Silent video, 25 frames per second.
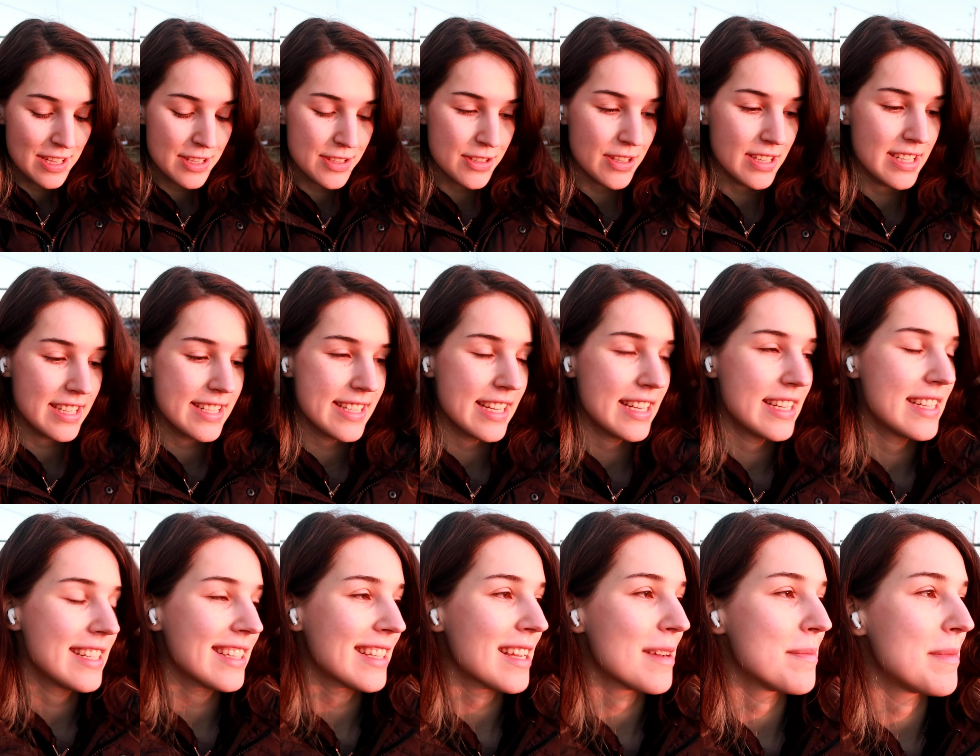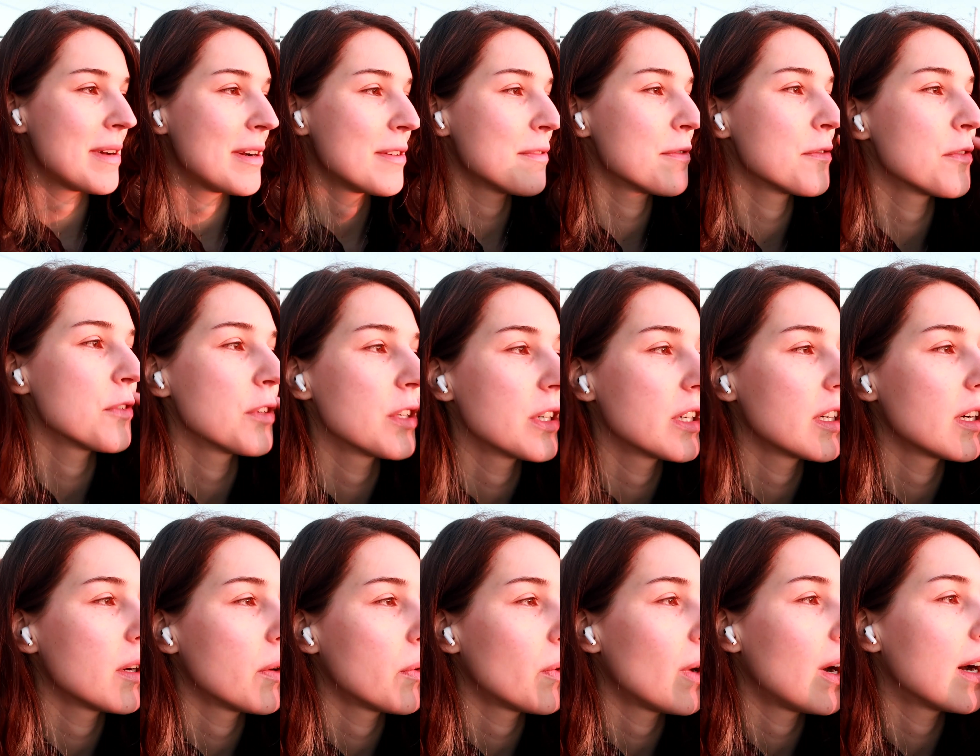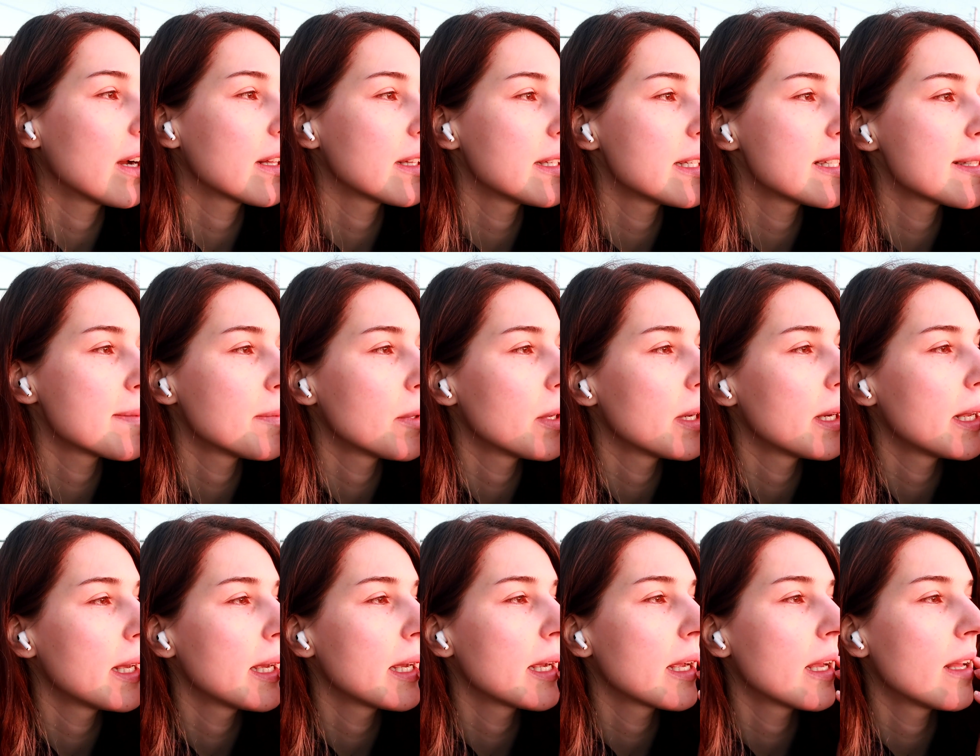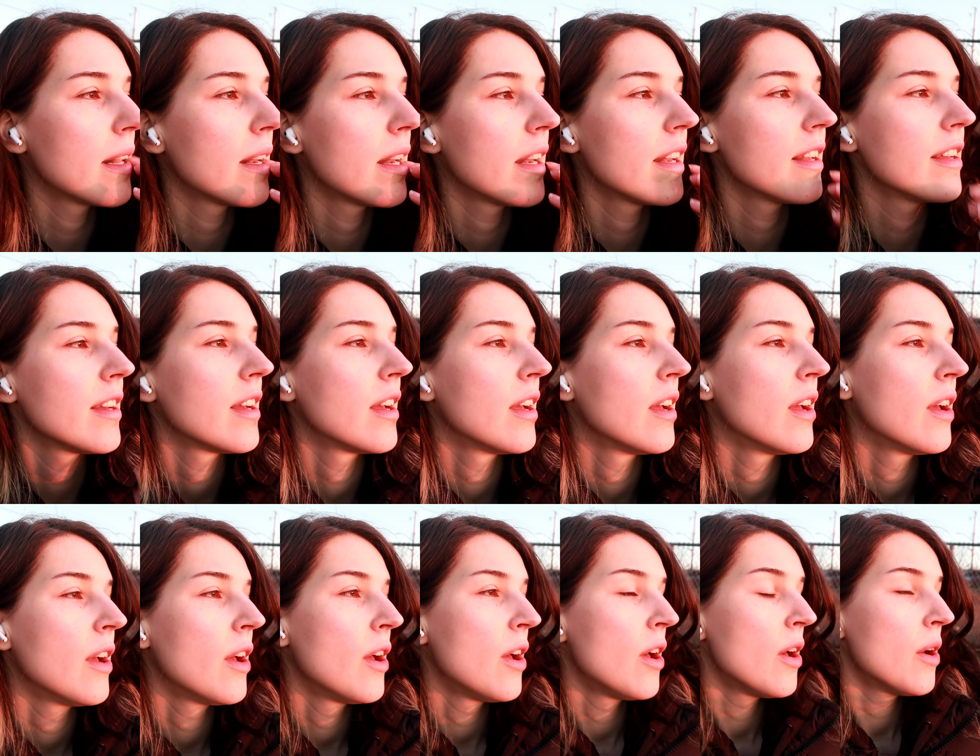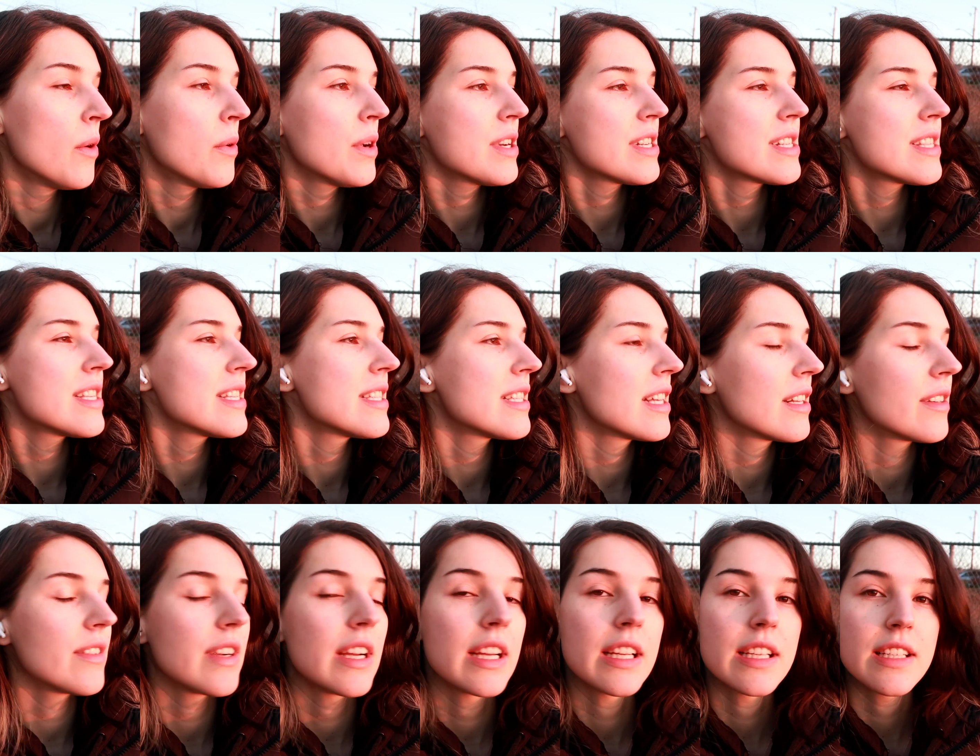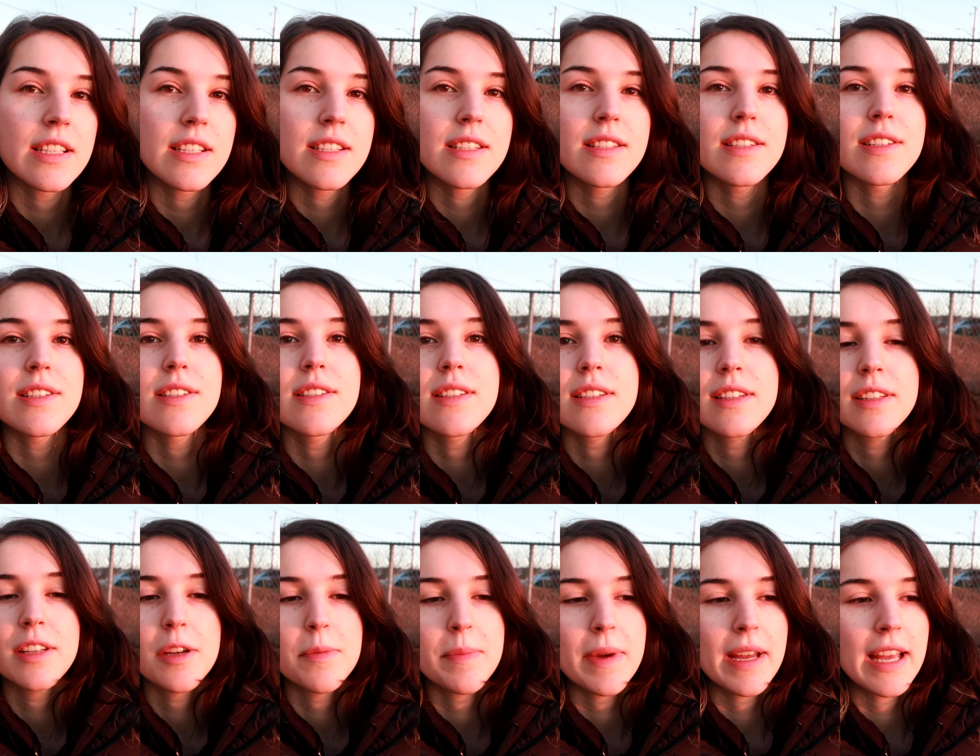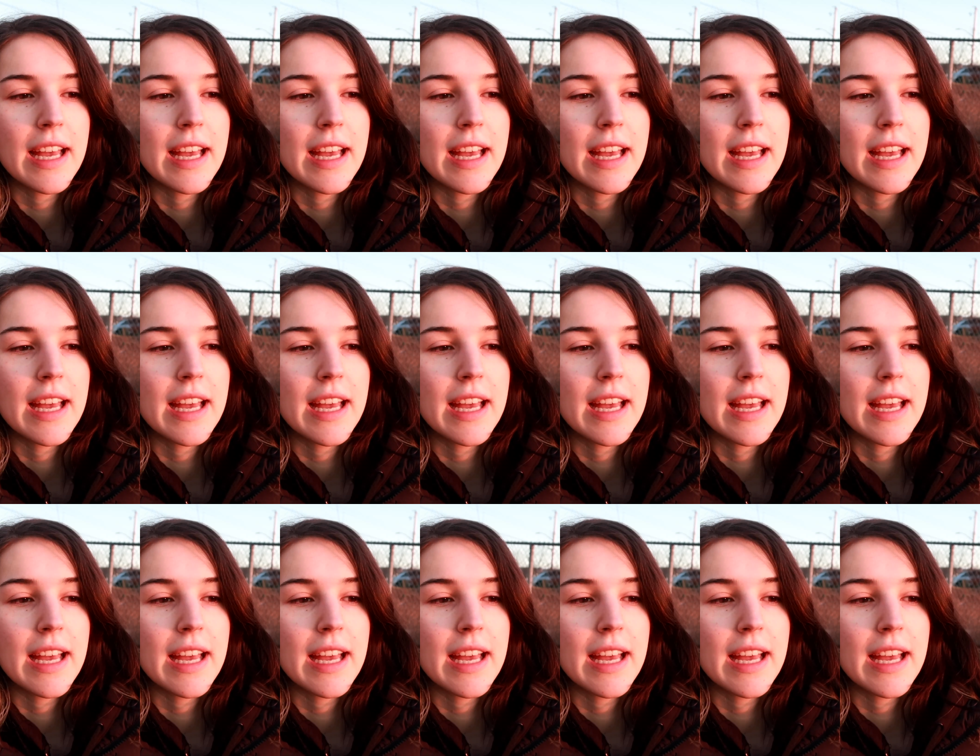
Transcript: So I decided to come out for a walk this morning and watch the sunrise, just clear my